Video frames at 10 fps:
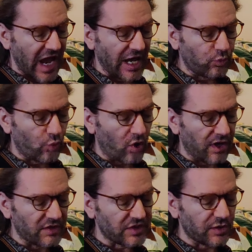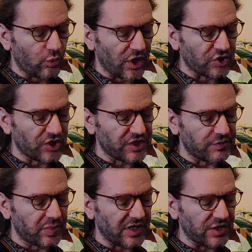At once the witch's
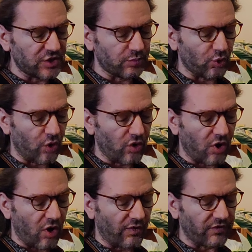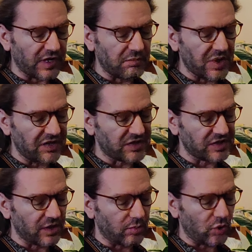speech broke off in mid
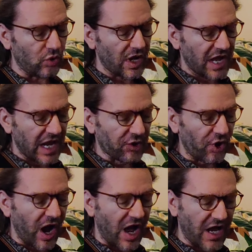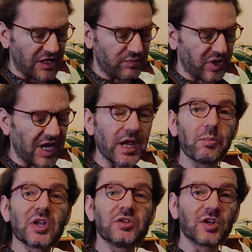syllable, and her eyes
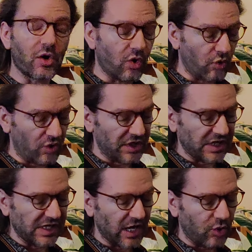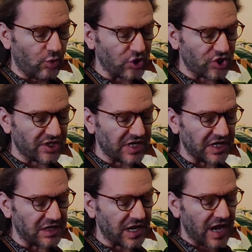became a dull yellowish
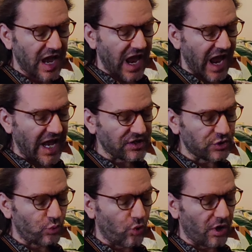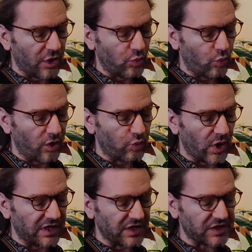tint, as one would
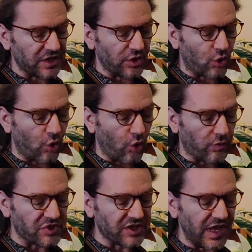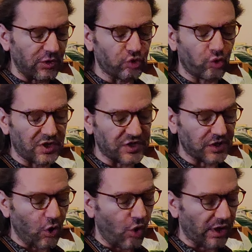witness in a corpse that was
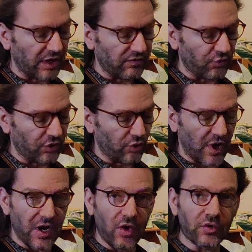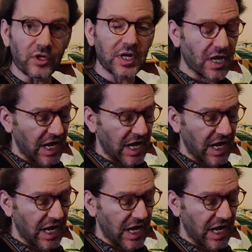longing for the ground.